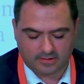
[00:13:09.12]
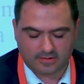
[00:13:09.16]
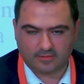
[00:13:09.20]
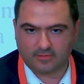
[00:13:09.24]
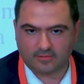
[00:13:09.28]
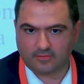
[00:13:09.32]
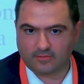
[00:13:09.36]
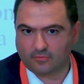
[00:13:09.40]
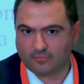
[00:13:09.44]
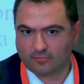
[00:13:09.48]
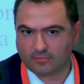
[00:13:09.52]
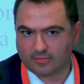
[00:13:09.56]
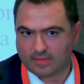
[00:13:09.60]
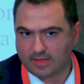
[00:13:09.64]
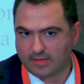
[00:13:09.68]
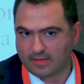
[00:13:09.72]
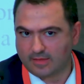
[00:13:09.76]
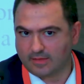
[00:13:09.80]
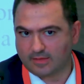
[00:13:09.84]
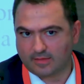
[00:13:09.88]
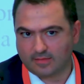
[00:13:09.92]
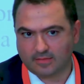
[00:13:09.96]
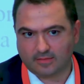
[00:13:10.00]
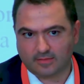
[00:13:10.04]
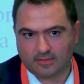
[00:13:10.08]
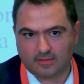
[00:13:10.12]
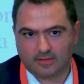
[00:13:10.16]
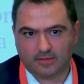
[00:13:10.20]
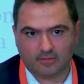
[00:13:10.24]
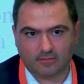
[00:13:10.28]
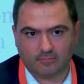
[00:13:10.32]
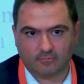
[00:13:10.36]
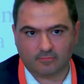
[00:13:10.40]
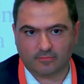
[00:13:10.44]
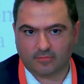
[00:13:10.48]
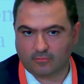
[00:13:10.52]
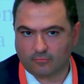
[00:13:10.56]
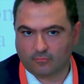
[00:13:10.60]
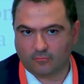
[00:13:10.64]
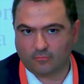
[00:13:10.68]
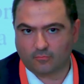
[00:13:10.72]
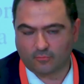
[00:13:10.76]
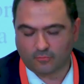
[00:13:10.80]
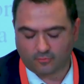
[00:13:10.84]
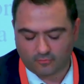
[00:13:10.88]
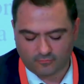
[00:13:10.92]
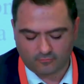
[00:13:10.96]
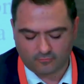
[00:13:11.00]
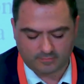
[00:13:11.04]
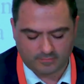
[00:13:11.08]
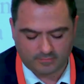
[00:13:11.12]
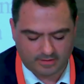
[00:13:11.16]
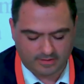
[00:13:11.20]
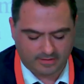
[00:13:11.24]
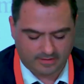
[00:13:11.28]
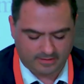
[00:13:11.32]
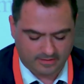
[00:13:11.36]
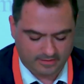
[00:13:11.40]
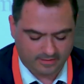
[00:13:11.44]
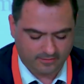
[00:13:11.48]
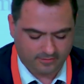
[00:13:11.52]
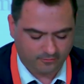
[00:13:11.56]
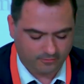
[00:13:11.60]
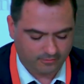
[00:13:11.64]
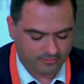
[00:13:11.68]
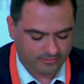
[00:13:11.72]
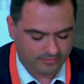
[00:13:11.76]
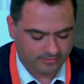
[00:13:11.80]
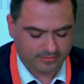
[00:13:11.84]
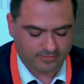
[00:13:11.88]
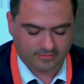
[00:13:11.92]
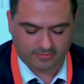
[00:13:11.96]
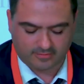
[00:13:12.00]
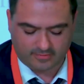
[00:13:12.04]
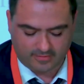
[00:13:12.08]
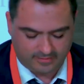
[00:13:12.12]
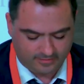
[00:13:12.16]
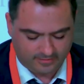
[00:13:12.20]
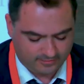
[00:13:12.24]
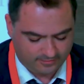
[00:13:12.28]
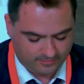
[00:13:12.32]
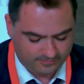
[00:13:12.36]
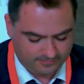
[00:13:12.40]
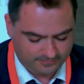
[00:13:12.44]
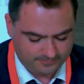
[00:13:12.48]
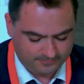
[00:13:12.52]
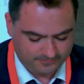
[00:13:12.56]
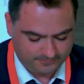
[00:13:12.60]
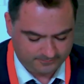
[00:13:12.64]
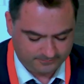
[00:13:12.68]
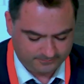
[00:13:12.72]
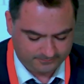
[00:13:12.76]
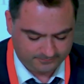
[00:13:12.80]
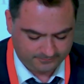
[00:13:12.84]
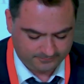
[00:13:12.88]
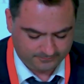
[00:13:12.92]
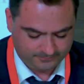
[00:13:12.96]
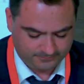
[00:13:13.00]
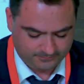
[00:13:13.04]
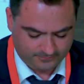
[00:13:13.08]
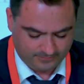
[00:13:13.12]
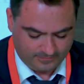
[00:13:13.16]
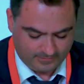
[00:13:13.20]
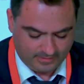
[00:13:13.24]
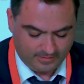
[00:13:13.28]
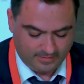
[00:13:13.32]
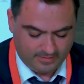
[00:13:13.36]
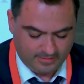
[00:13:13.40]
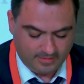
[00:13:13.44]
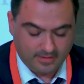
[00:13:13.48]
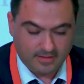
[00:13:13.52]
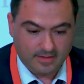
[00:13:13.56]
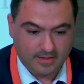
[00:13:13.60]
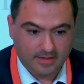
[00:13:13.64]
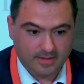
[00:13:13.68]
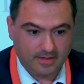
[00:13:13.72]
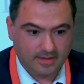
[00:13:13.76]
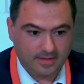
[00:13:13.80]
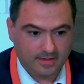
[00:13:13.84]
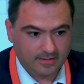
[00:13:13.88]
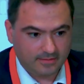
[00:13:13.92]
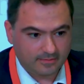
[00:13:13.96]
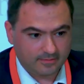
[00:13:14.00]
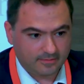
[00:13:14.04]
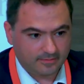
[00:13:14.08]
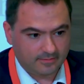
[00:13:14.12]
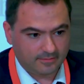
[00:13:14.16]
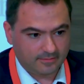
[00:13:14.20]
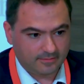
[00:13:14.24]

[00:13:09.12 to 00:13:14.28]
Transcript: decision taken without quorum, all these things. And